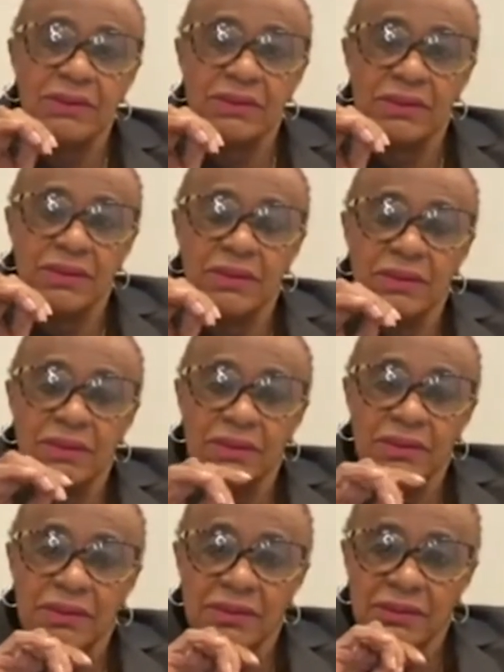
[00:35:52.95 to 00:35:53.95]

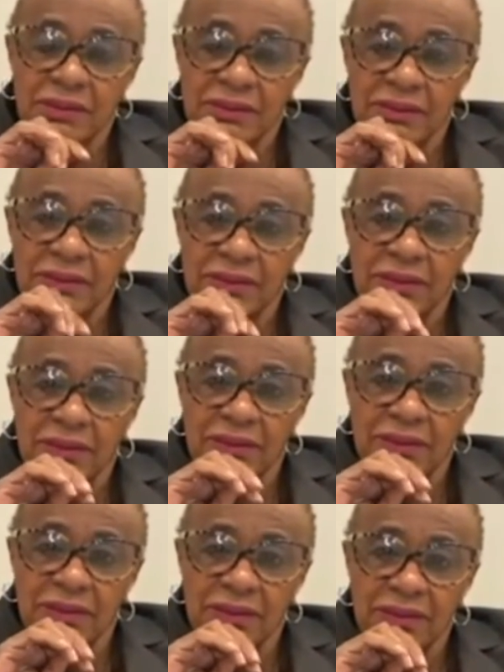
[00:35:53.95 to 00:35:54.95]

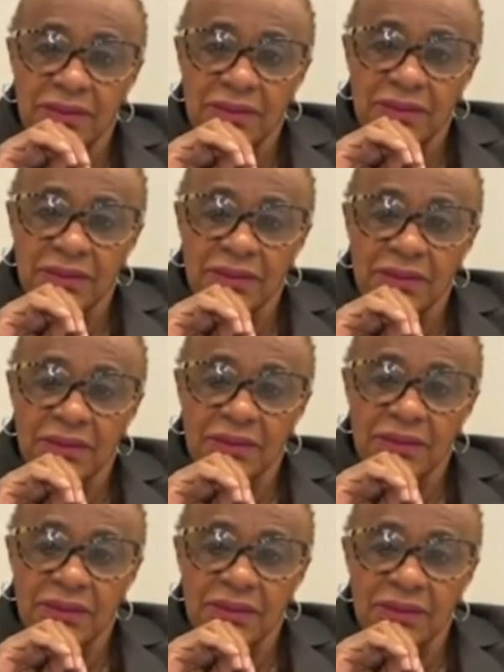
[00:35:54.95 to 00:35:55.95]

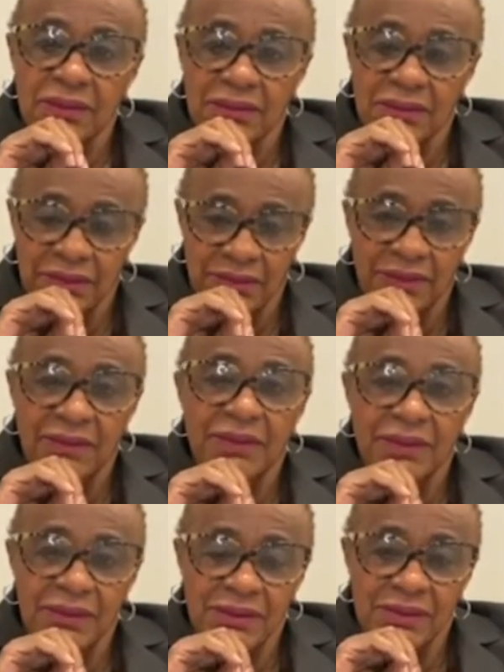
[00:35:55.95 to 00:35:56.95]

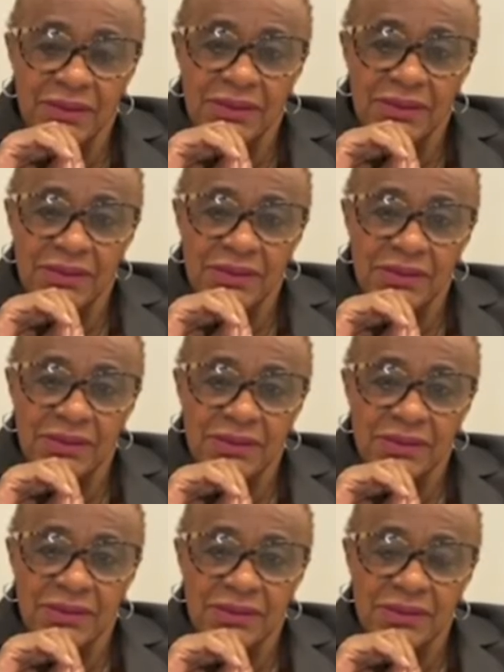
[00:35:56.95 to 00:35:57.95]

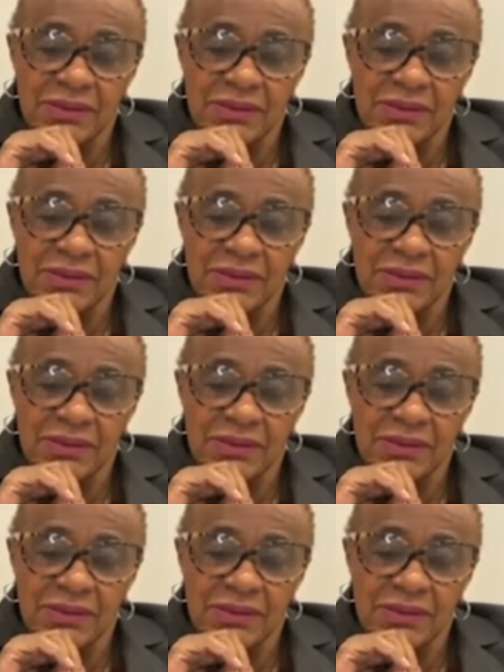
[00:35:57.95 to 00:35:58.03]
This person isn't speaking.